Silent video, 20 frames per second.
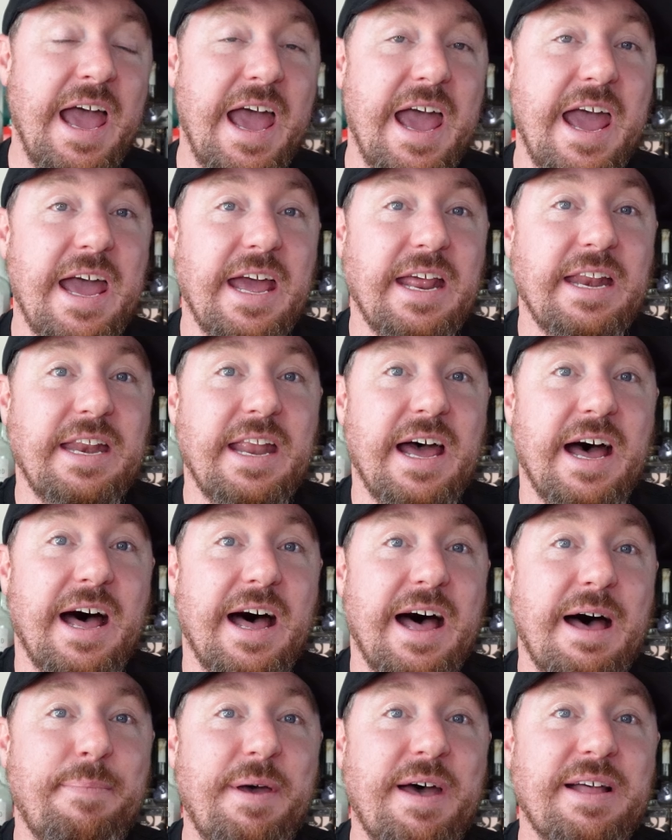And
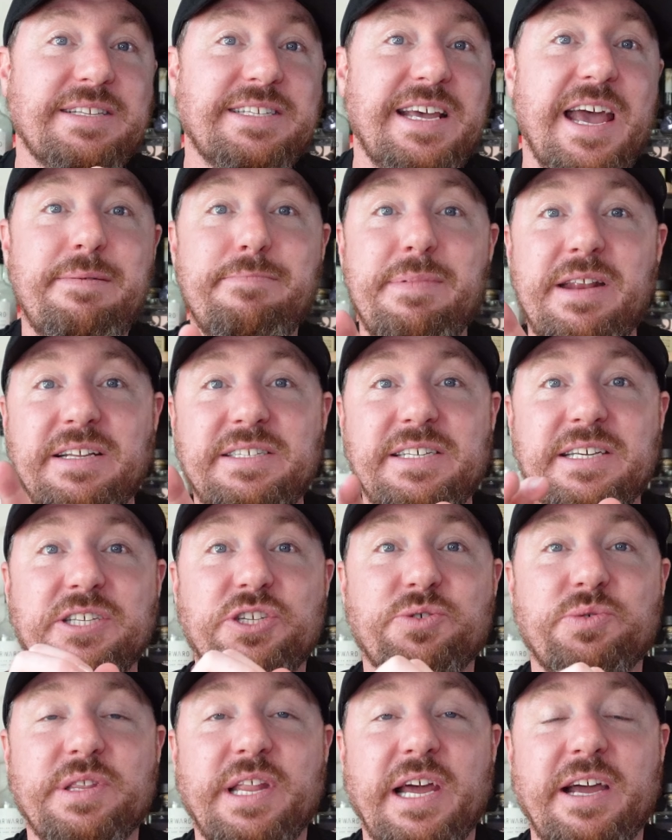about 10 minutes
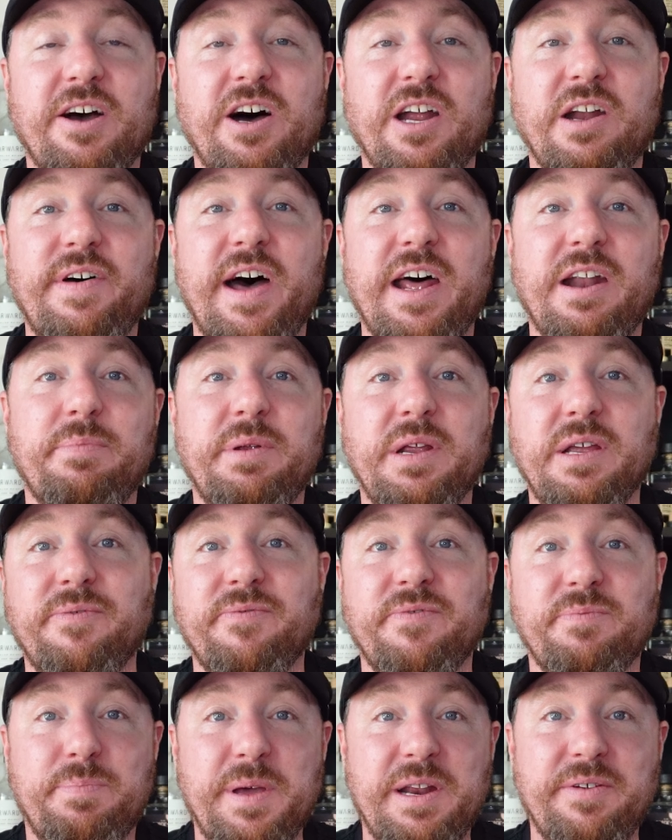into it, they kind of had a
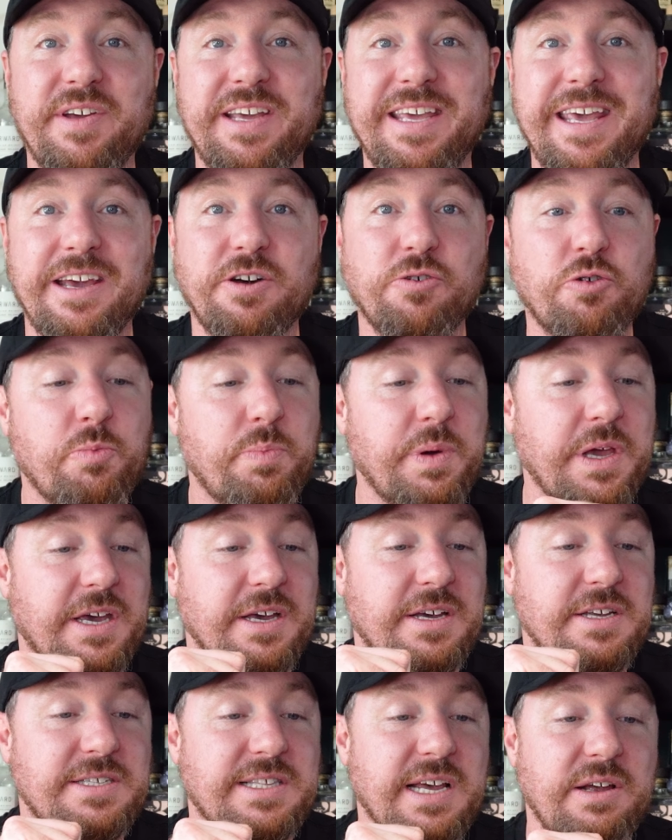bit of a giggle
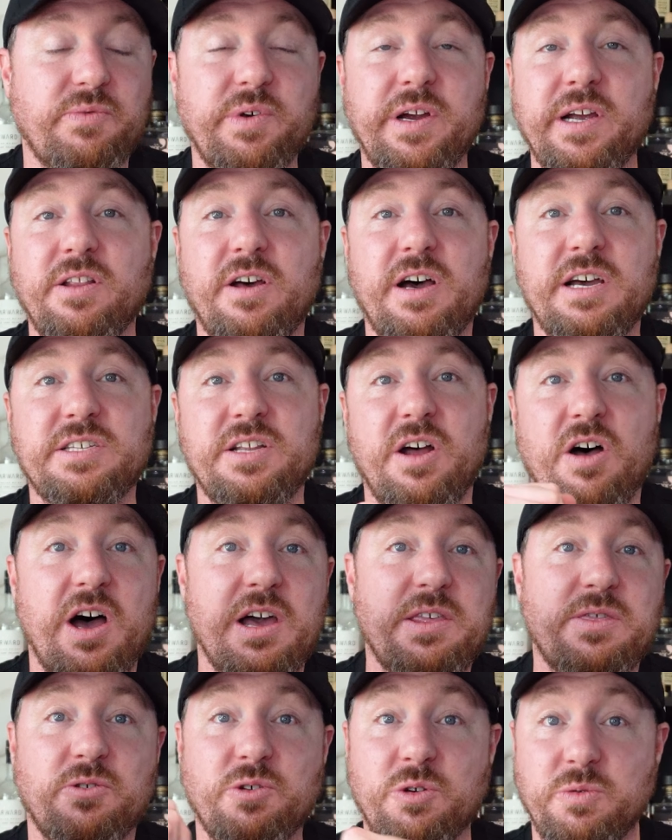because they realized
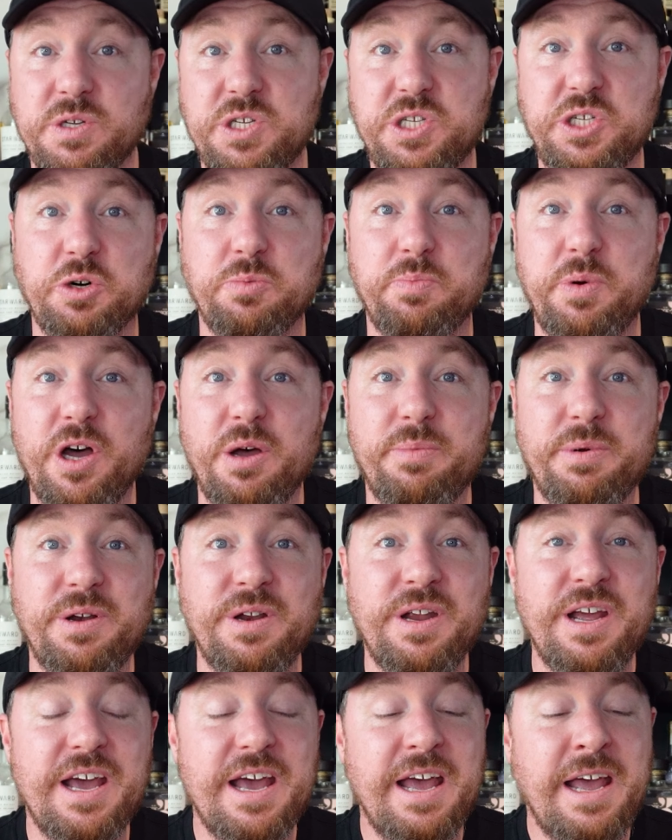I thought it was still
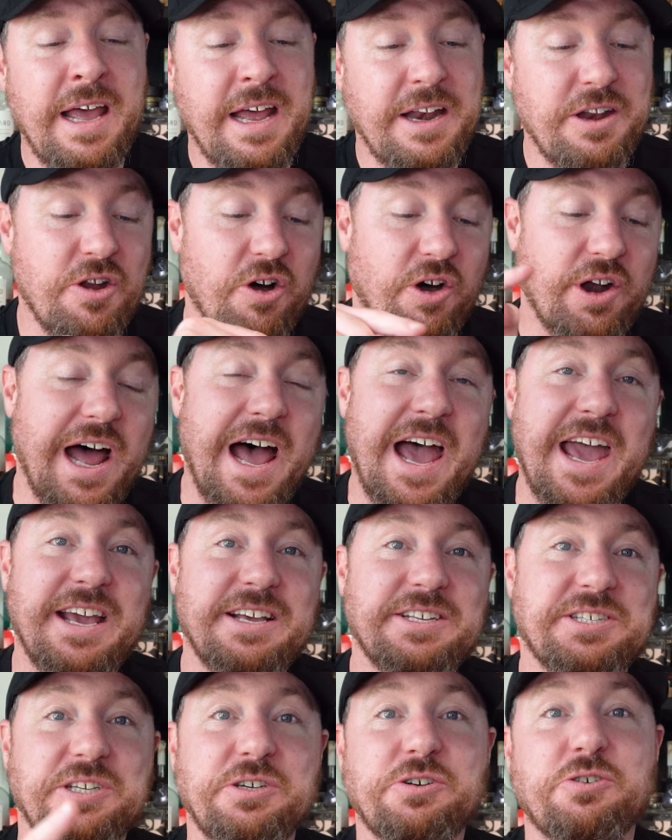bourbon, not
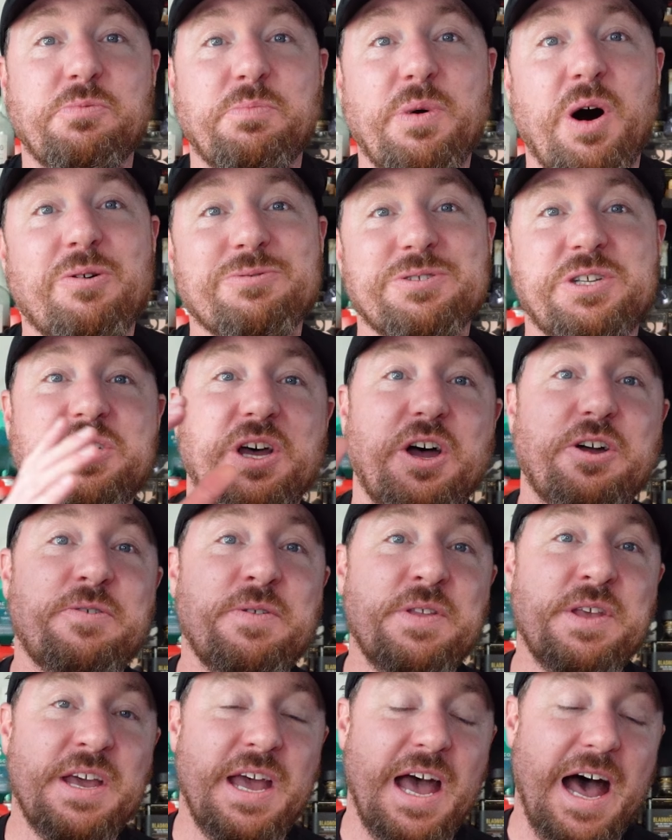a single malt.
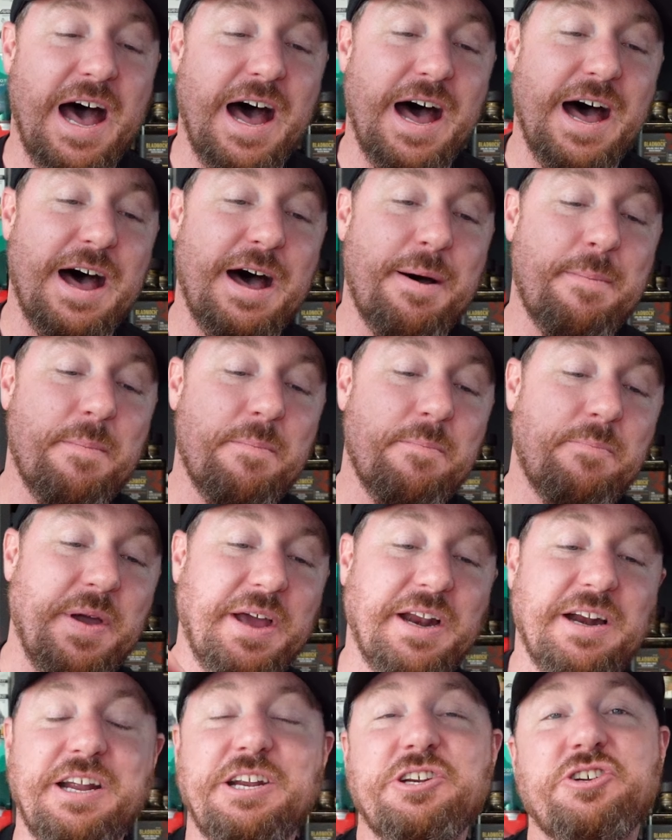So
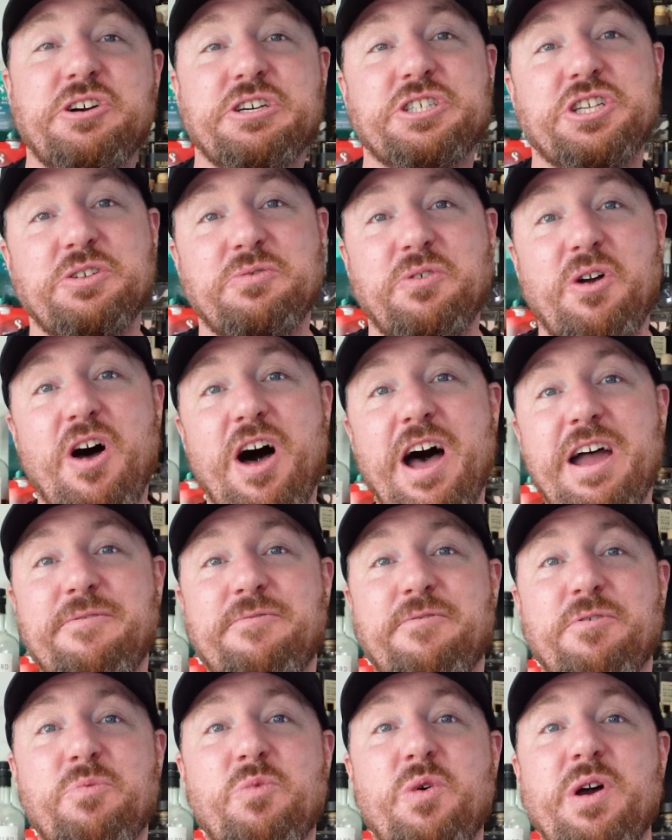been an interesting ride
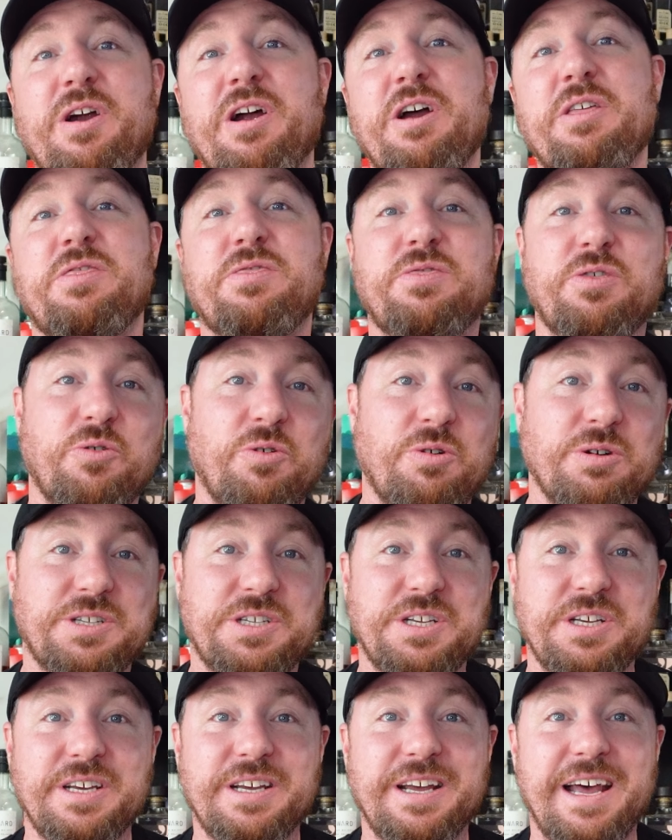from where I thought